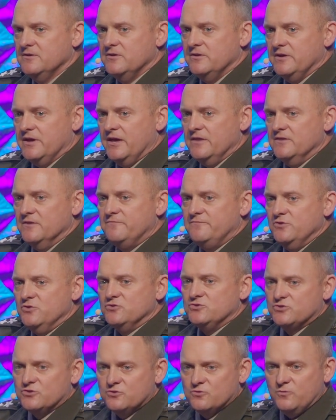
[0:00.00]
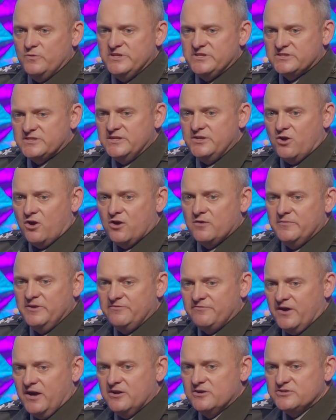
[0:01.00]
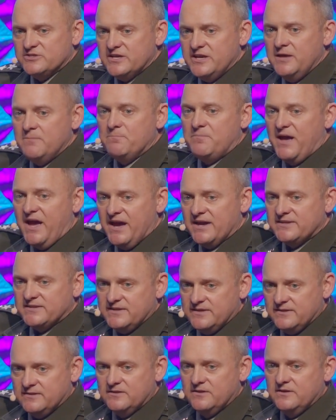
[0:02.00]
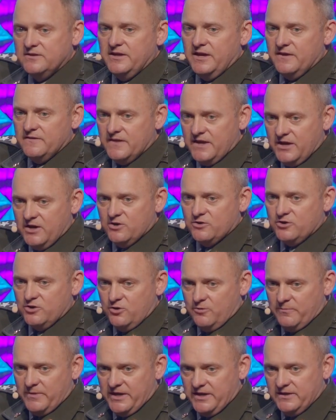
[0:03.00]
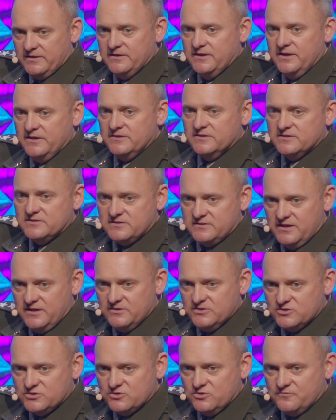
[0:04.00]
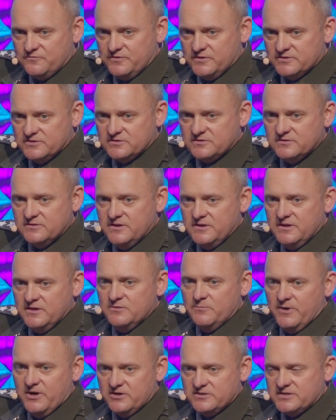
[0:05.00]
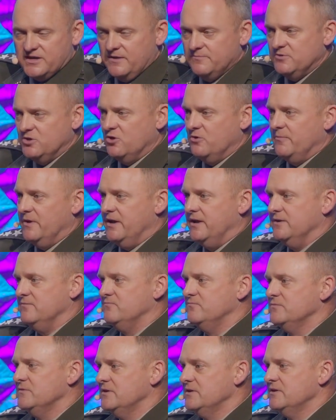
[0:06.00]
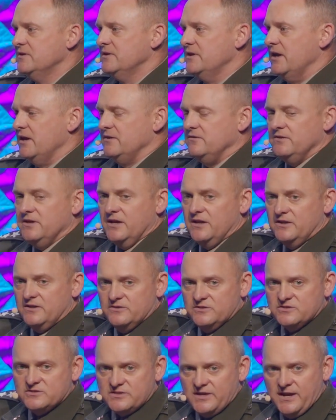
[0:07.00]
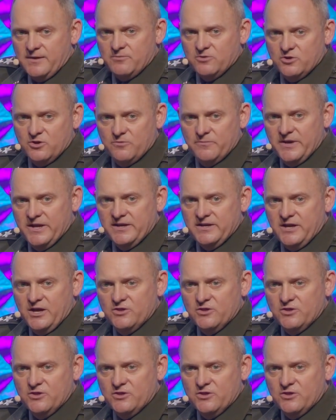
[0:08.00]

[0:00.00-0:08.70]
In the future, we see Army fires impacting in the air domain, in the surface, in the maritime domain, and in the cyber domain.